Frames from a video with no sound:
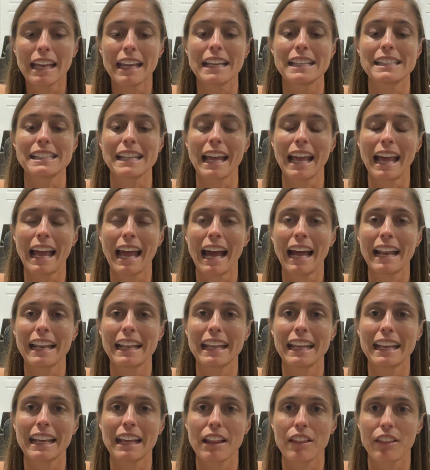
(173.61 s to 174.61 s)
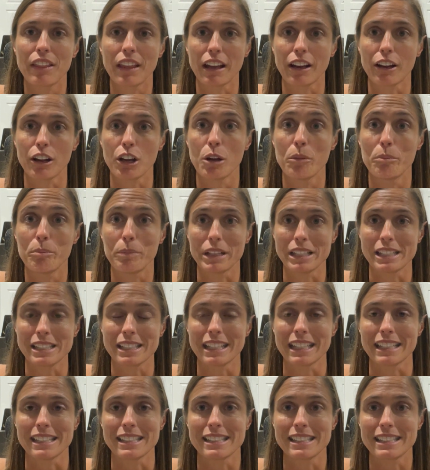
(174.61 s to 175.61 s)
is adding their
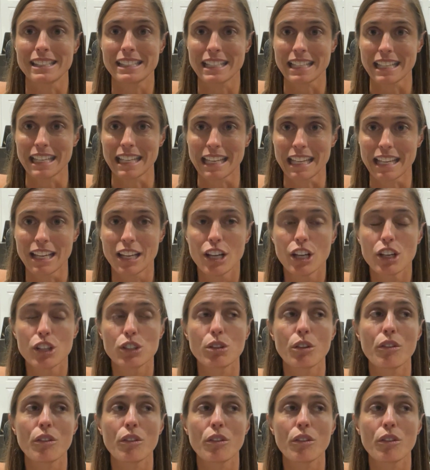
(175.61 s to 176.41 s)
hibiscus tea. So